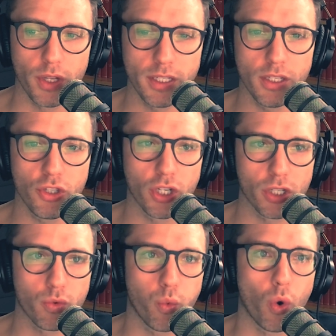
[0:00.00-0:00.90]
this is
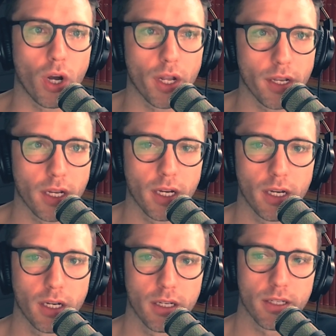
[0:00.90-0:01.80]
just one
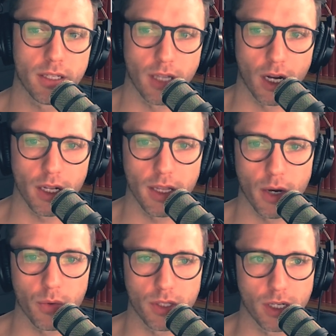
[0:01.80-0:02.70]
study
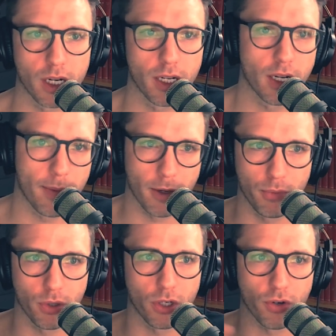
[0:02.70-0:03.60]
that was done, and I'm going to
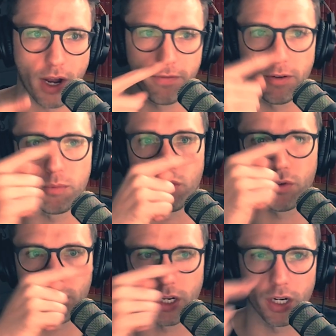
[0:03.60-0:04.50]
put a graph up
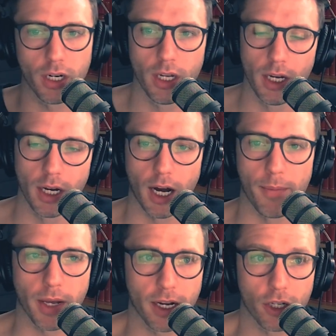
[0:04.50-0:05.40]
over here
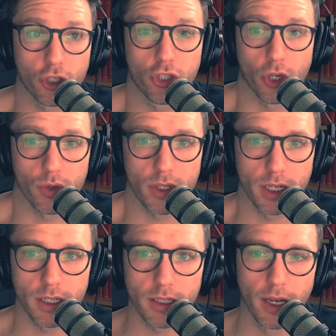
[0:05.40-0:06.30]
that kind of shows
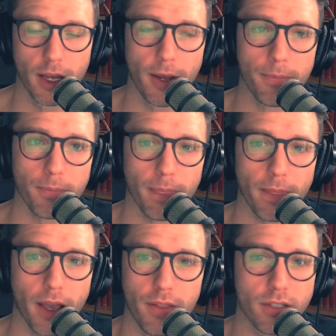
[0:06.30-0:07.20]
this.
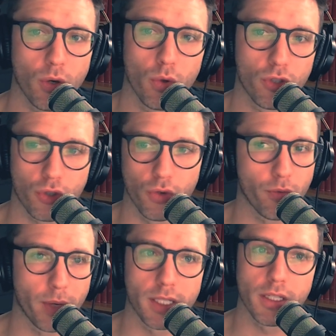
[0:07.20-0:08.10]
And this holds true
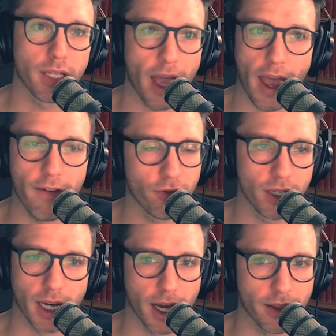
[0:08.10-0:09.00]
for basically every
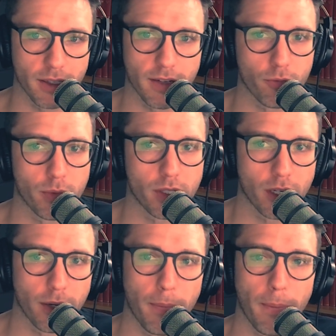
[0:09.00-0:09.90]
diet that's ever been
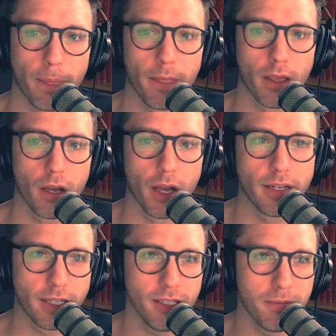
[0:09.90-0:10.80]
done.
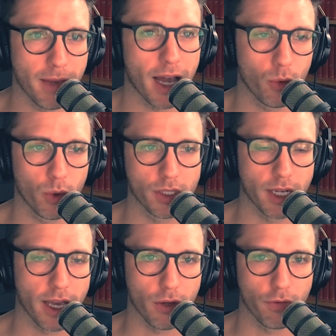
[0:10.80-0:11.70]
It doesn't matter what
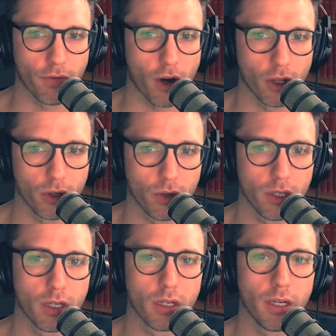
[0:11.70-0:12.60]
diet you follow,
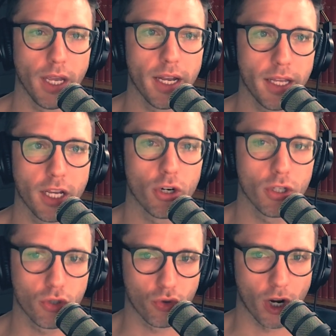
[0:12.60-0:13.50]

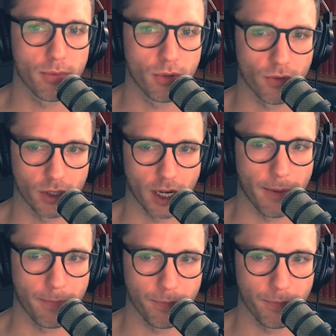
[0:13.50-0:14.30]
adherence drops over time.